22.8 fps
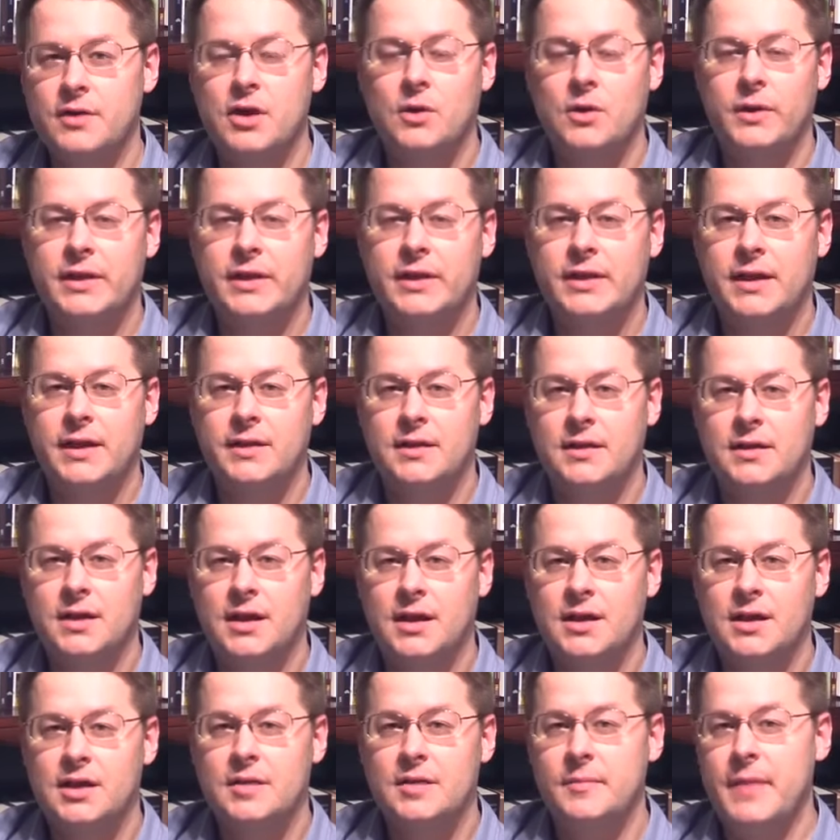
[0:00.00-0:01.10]
knowing that
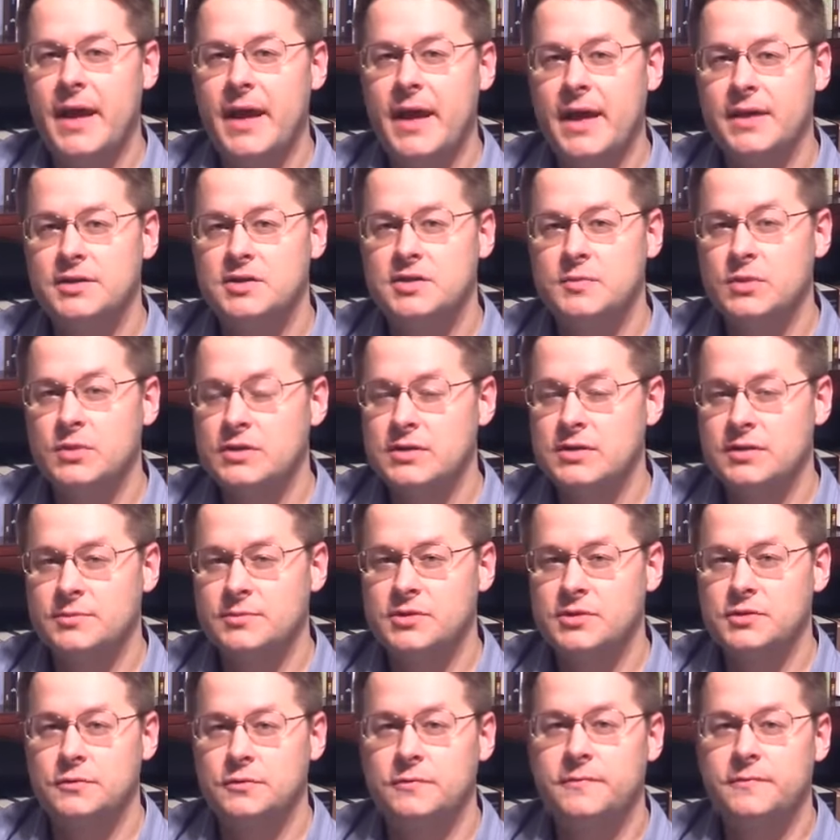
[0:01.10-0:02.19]
Allah commands Muslims
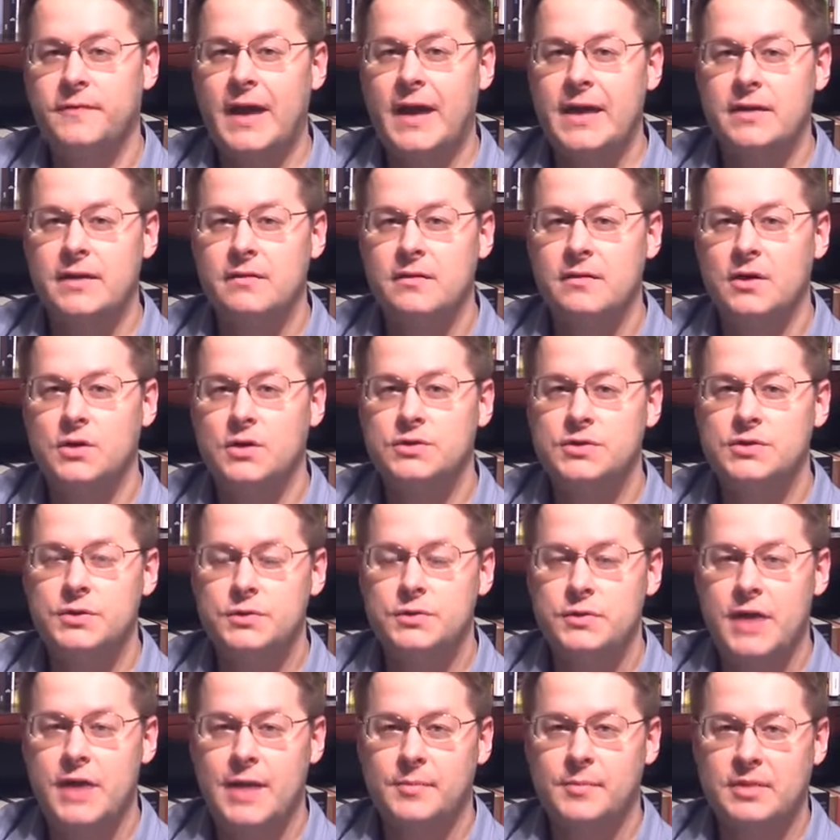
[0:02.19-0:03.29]
to fight those who do
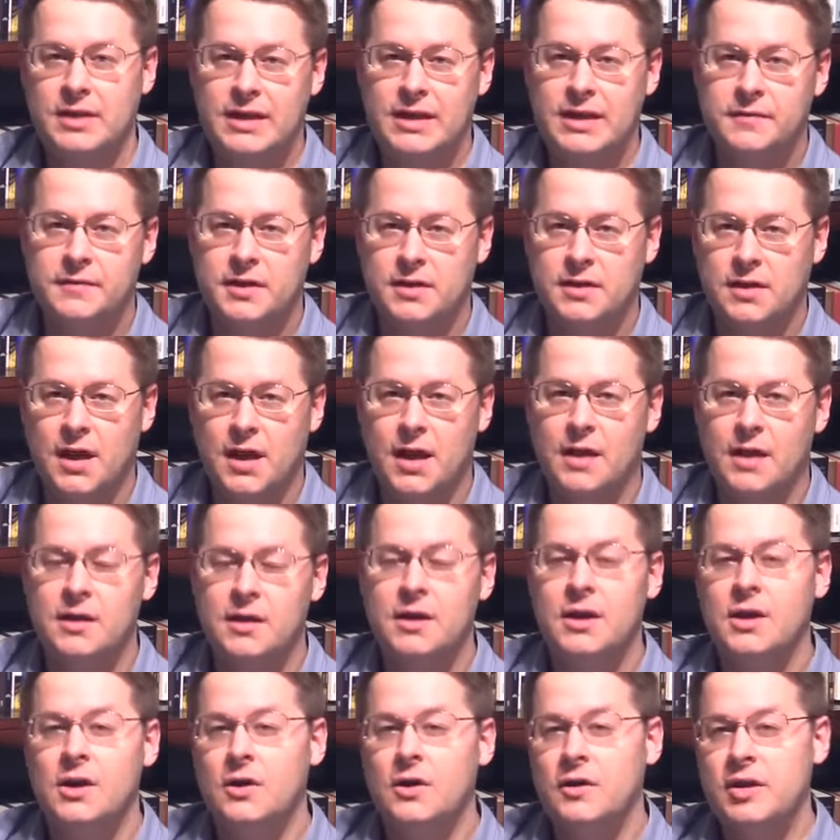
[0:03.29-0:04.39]
not believe in Allah,
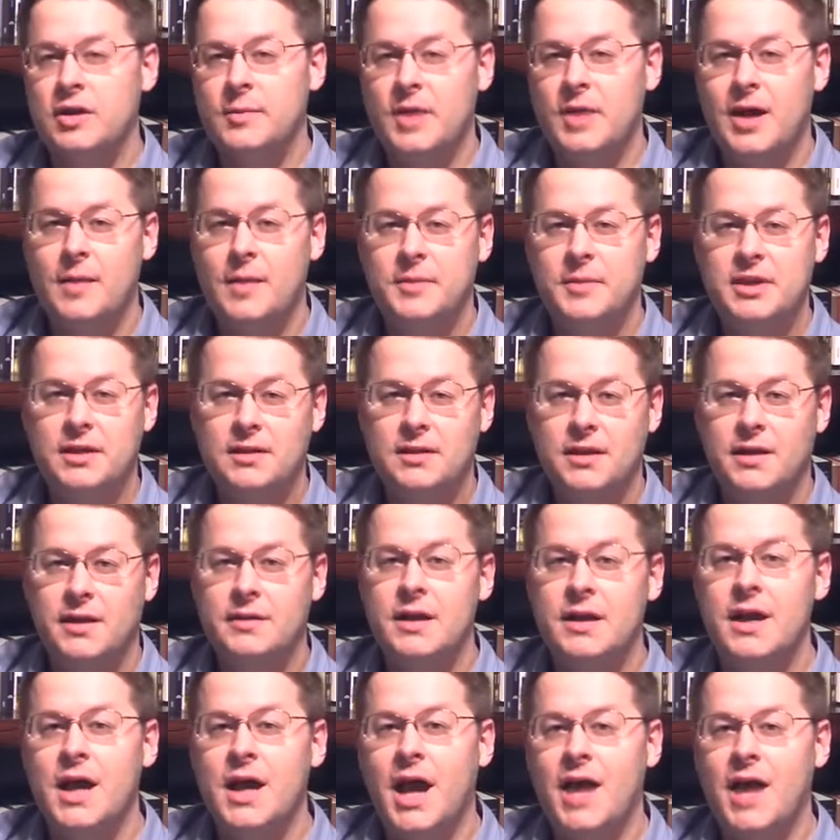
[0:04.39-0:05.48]
or that Muhammad declared,
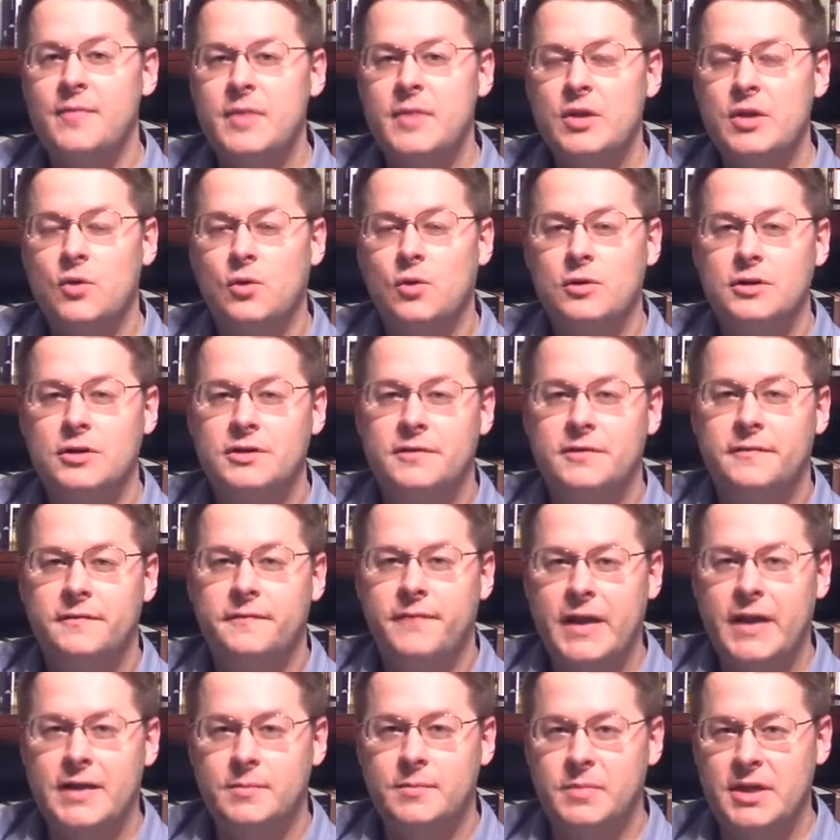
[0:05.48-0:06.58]
"I've been ordered to
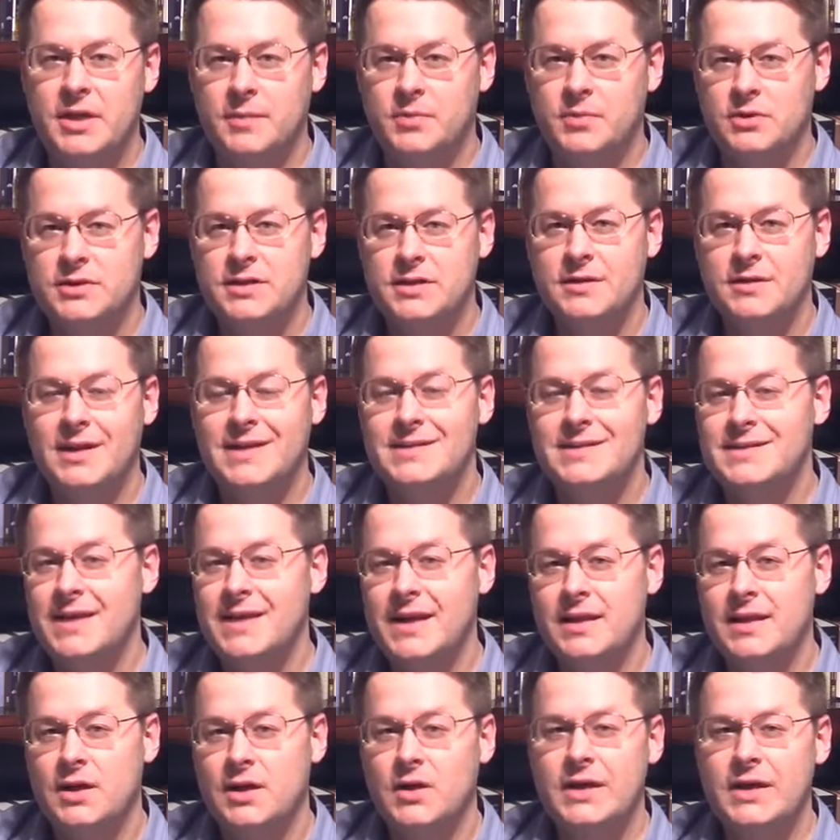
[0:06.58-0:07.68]
fight people till they
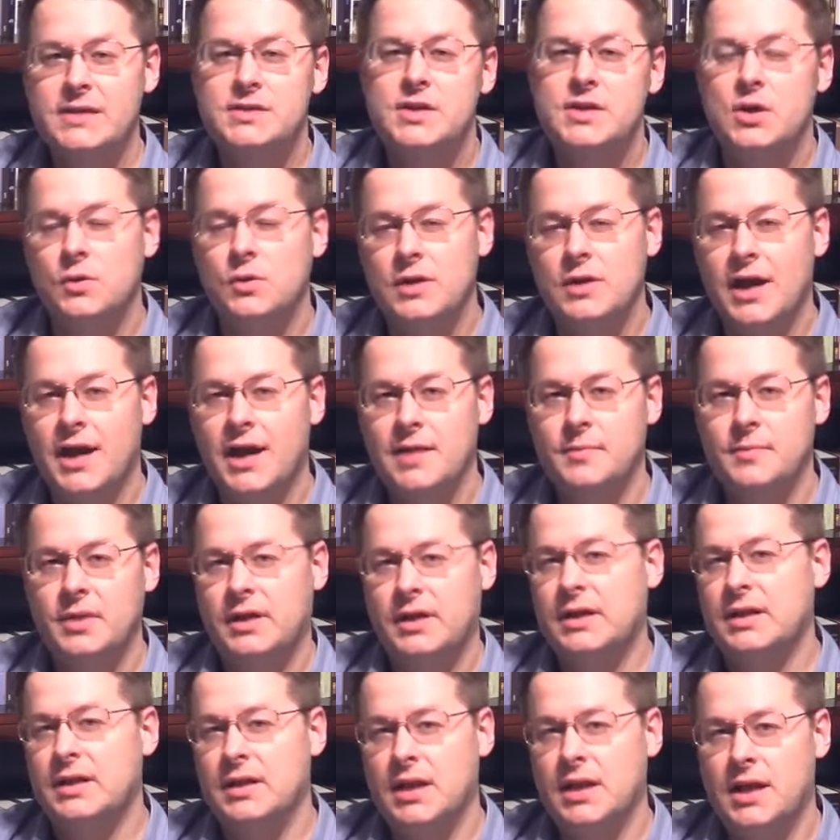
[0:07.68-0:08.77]
say there is no God but
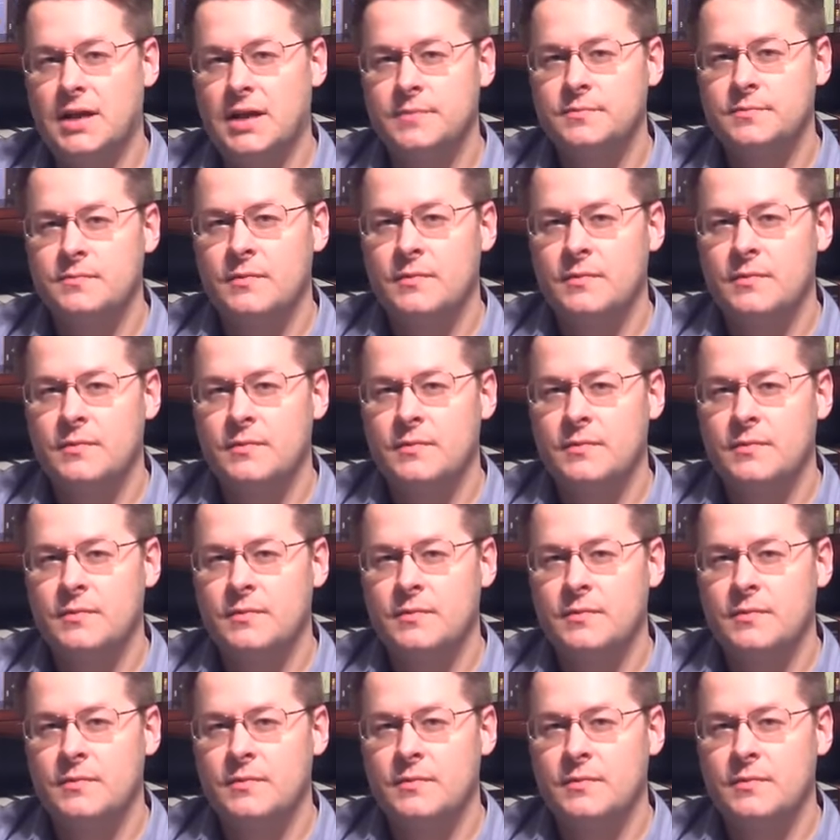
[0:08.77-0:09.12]
Allah."